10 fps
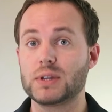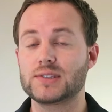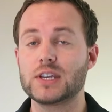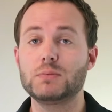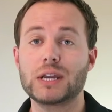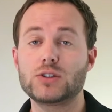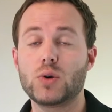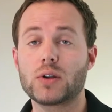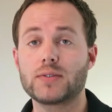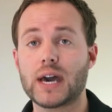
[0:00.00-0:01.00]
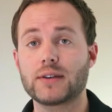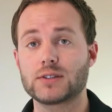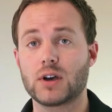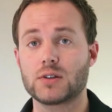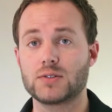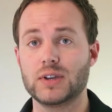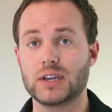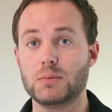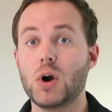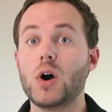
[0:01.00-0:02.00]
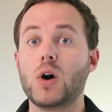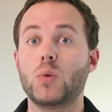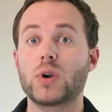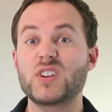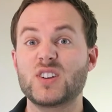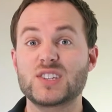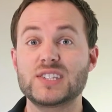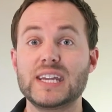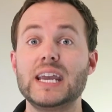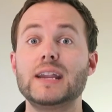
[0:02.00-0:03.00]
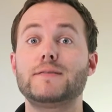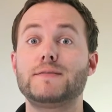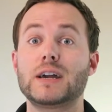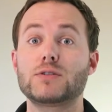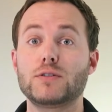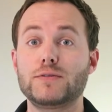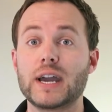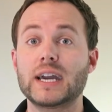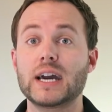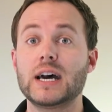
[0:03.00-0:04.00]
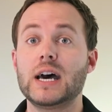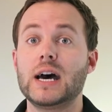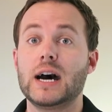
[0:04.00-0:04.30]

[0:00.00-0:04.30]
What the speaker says: But say you make $200,000 of income, what are your state, federal, FICA,